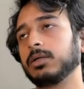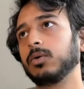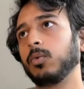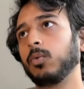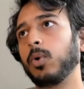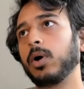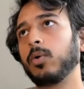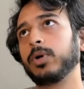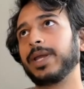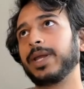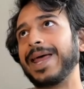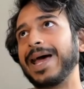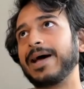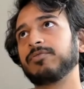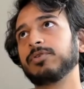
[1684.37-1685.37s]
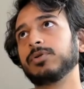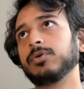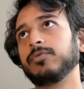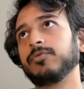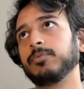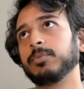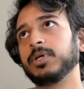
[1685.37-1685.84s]
what would it have to do
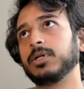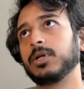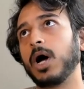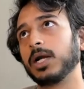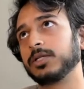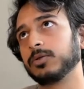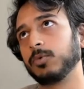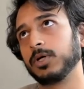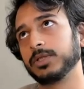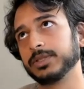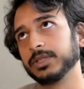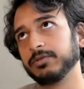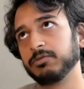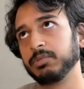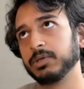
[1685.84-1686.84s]
for me not to want to leave it?